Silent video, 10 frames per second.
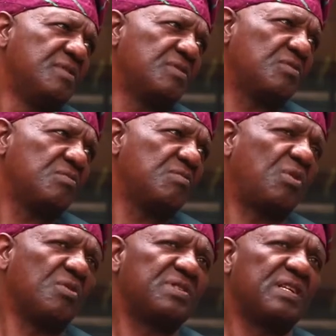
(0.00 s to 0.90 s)
So we
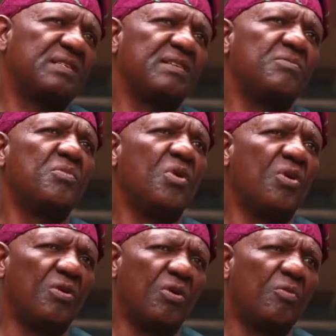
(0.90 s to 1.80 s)
concentrate
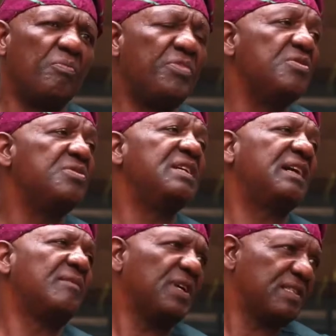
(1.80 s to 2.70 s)
more on building
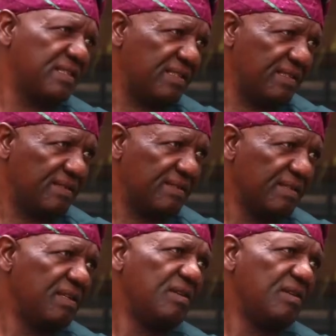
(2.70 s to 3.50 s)
capacities,